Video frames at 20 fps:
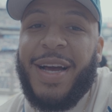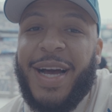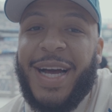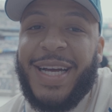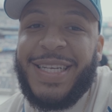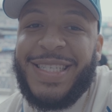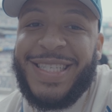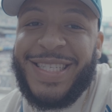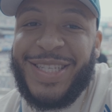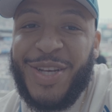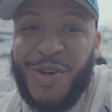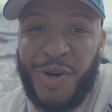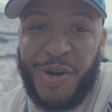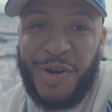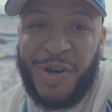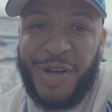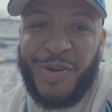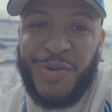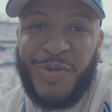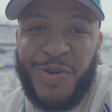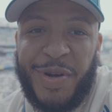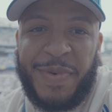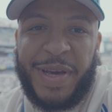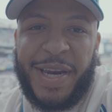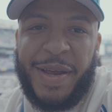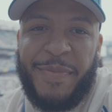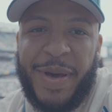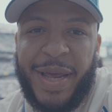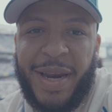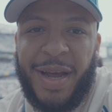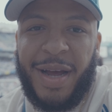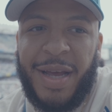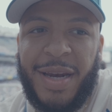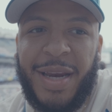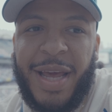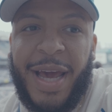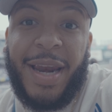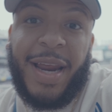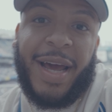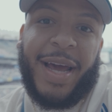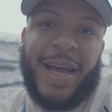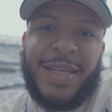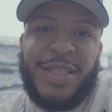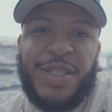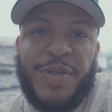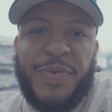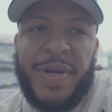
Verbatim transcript: I still don't know who I'm going to bet on, and I actually